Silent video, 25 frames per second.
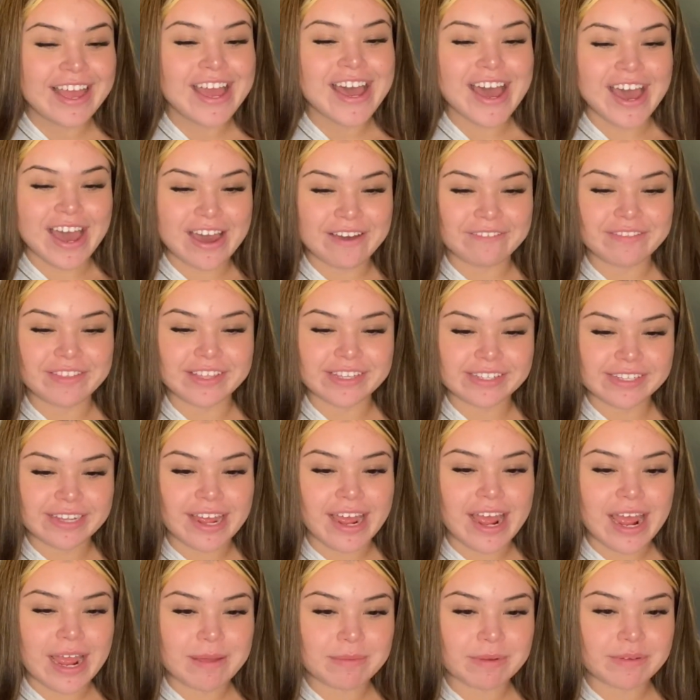of the
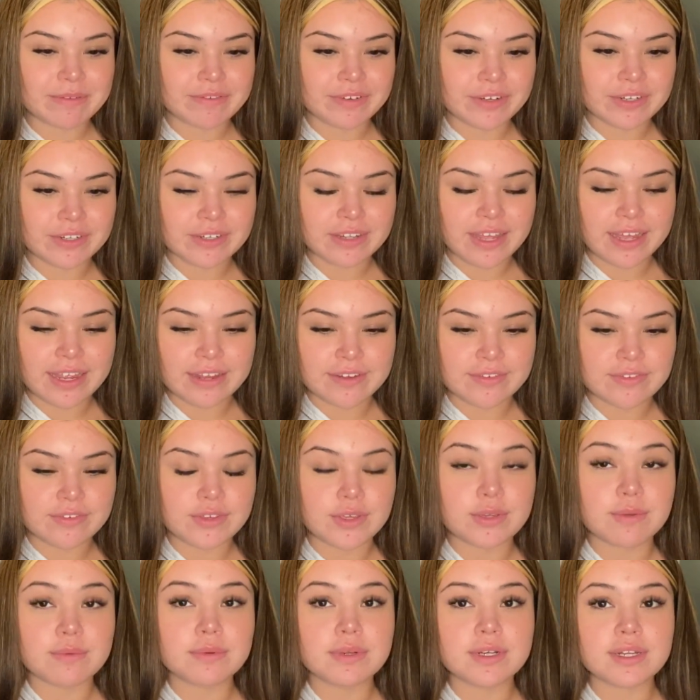time of your life.
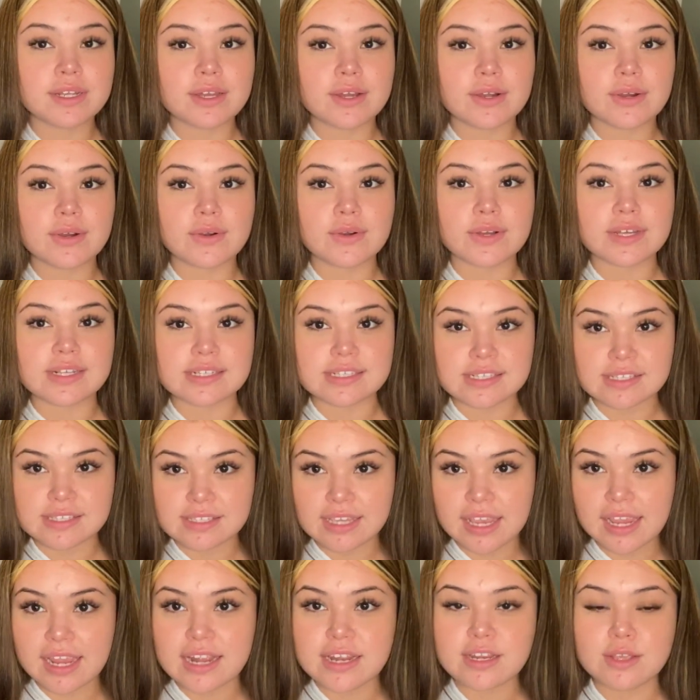You would go
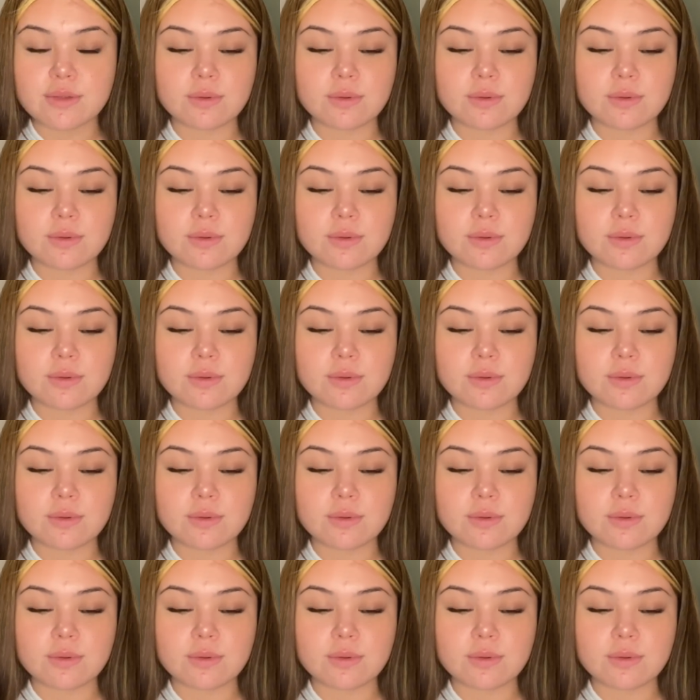insane,